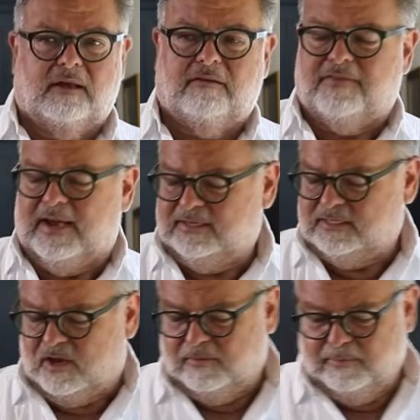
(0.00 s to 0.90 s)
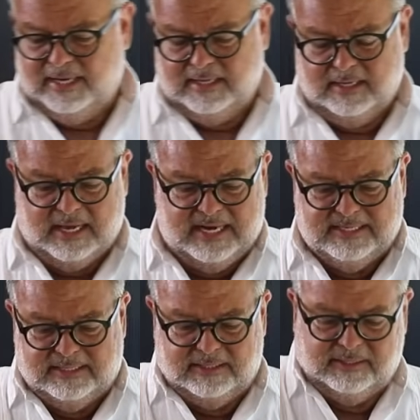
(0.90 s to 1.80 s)
fine salt, but I
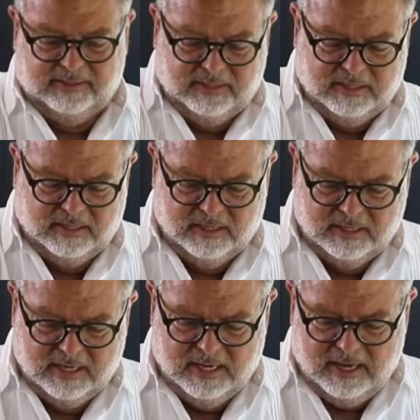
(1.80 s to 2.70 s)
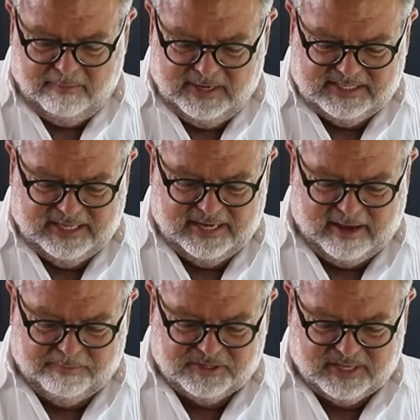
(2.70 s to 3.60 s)
didn't. Mixing it
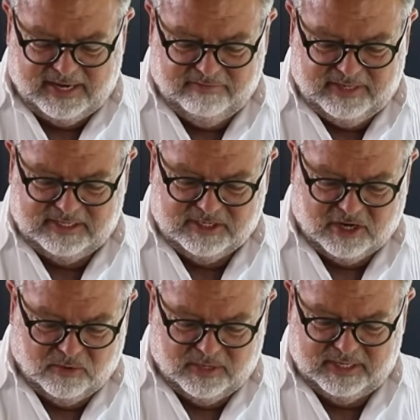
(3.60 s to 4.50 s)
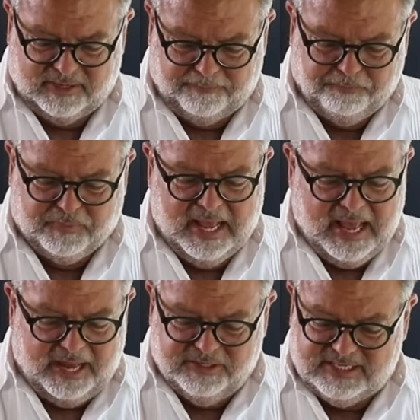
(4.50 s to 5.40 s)
up so that everything's coated.
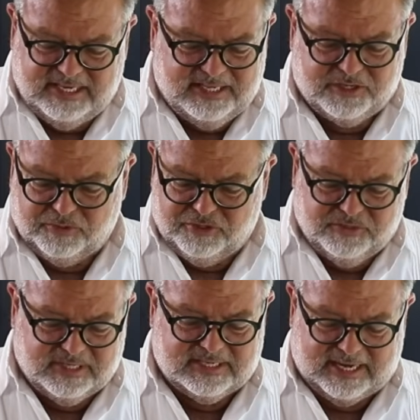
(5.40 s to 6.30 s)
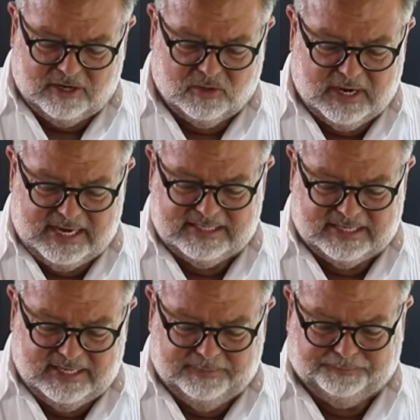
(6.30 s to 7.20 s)
And you'll see this reduces like
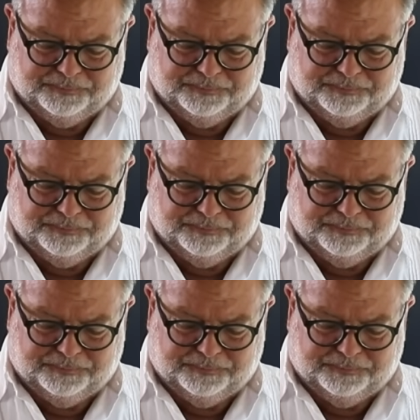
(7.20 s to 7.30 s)
crazy.